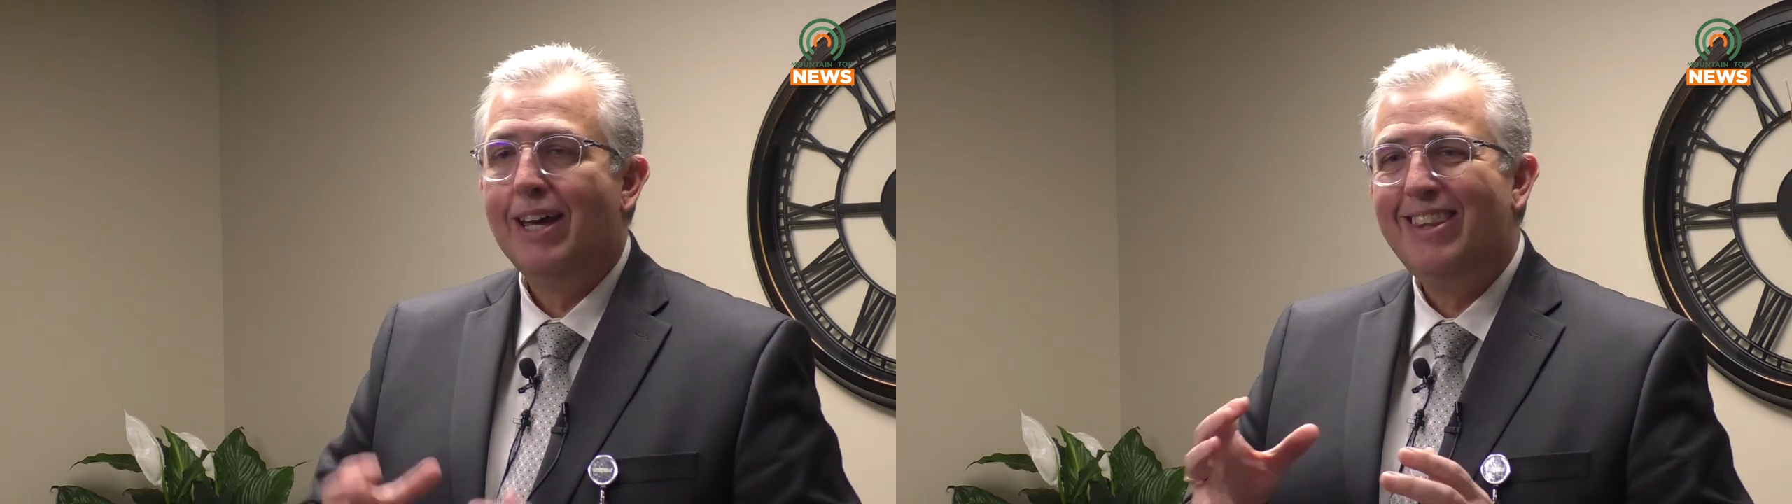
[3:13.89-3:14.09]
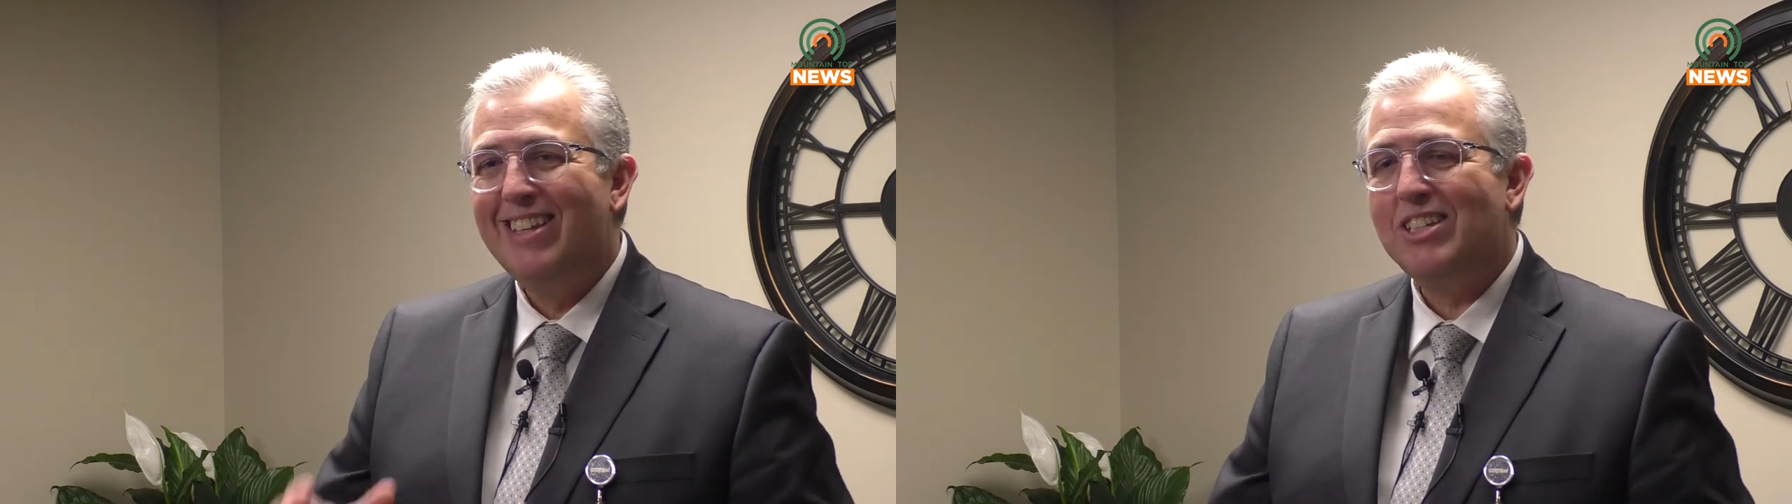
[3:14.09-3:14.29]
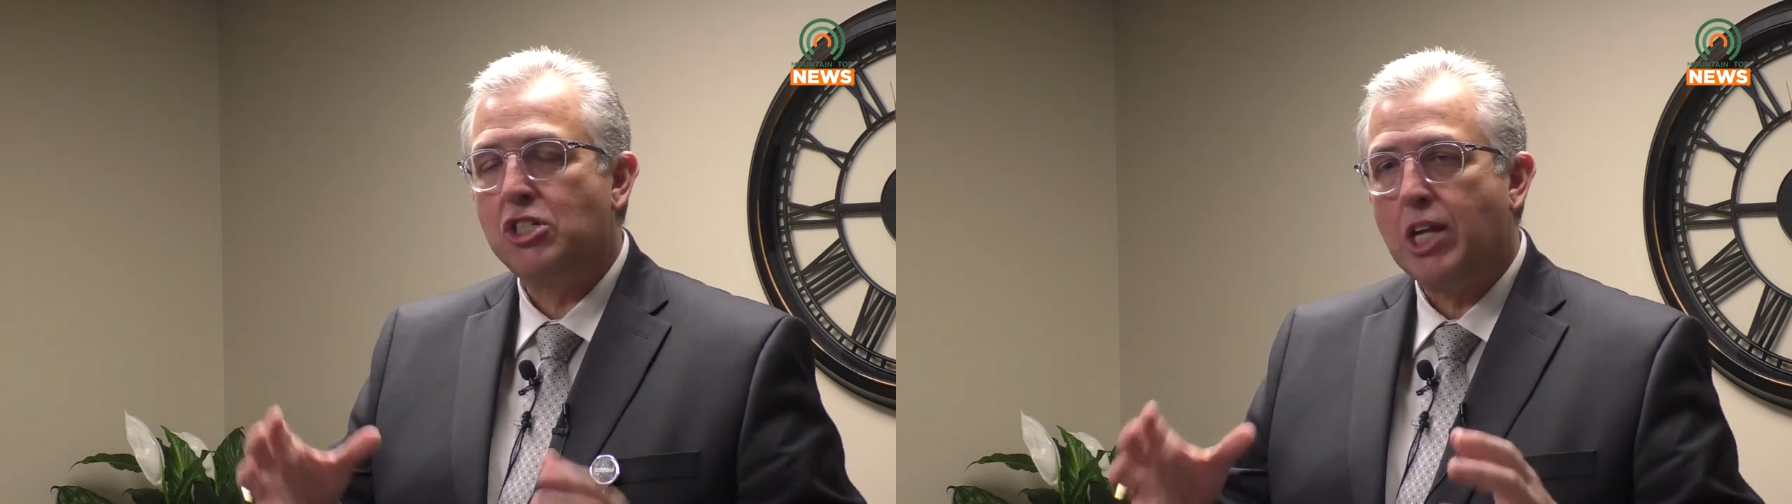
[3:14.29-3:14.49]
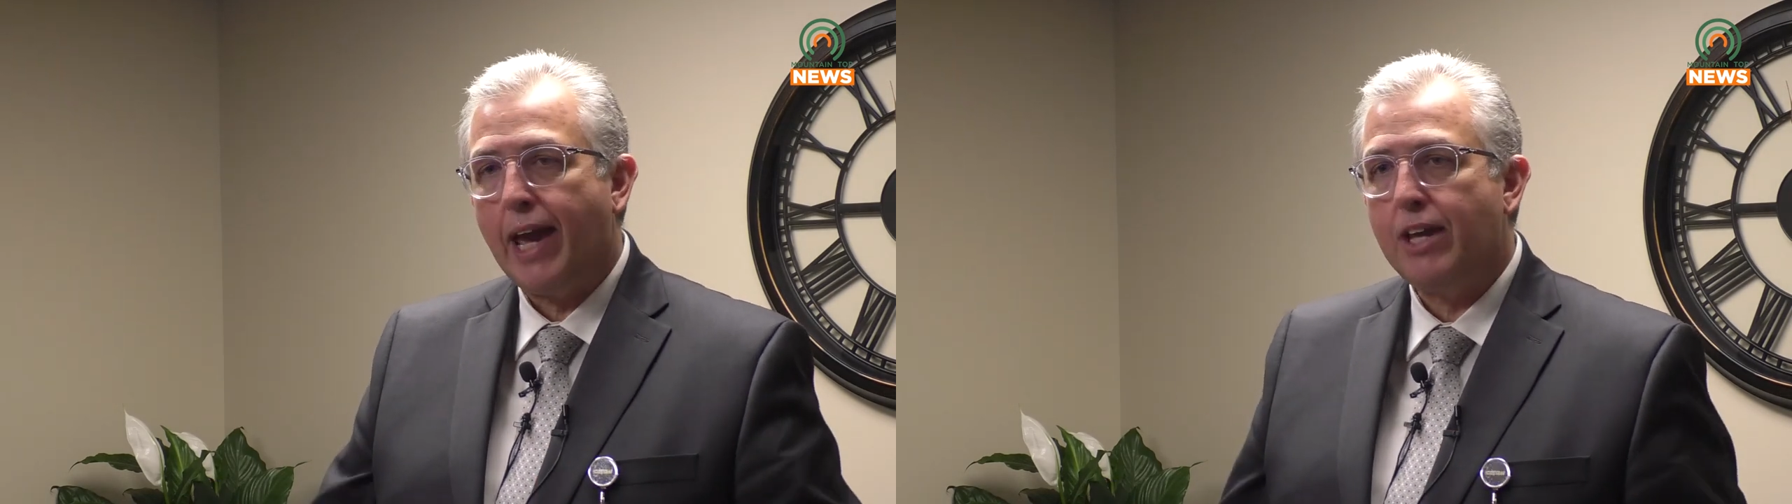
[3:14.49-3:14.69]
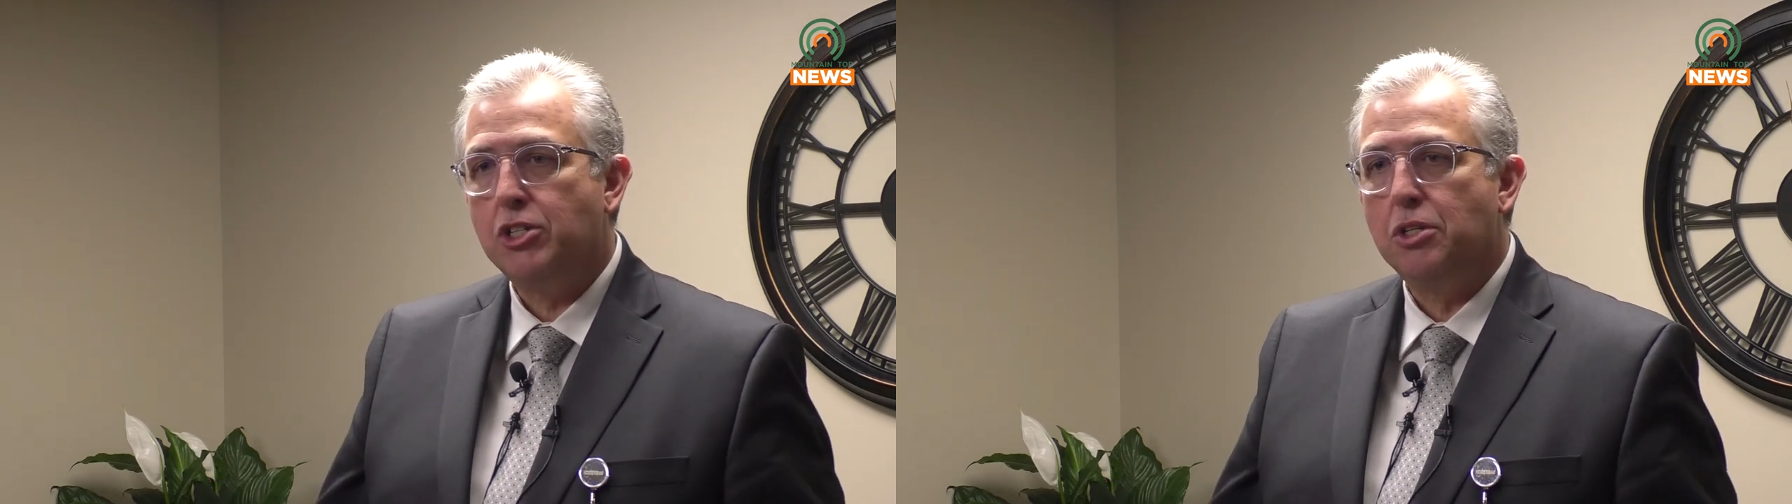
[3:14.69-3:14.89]
This
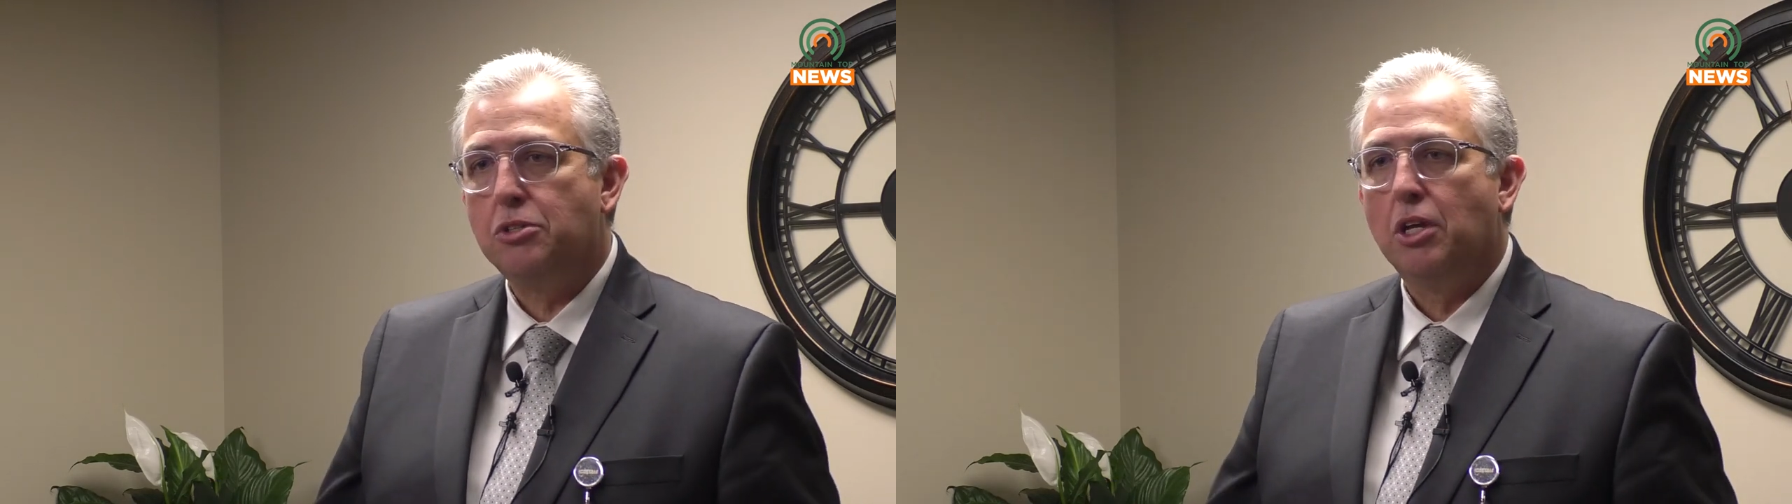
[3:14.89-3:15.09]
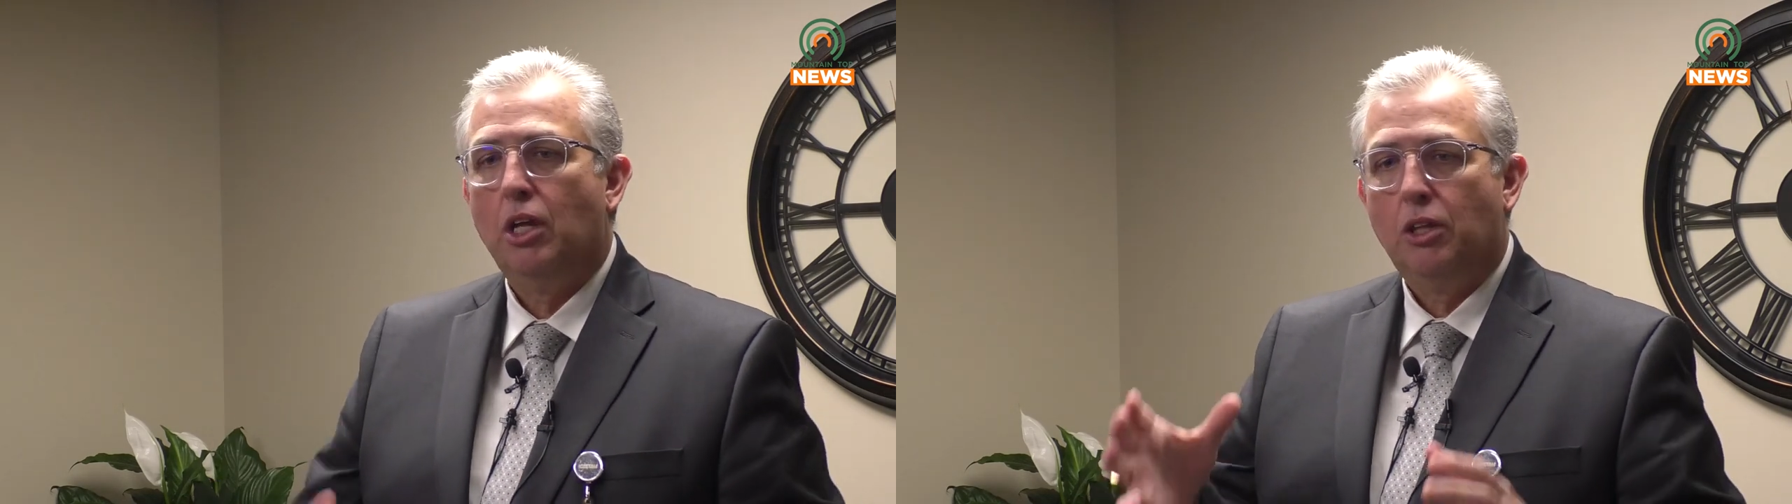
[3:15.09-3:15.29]
changes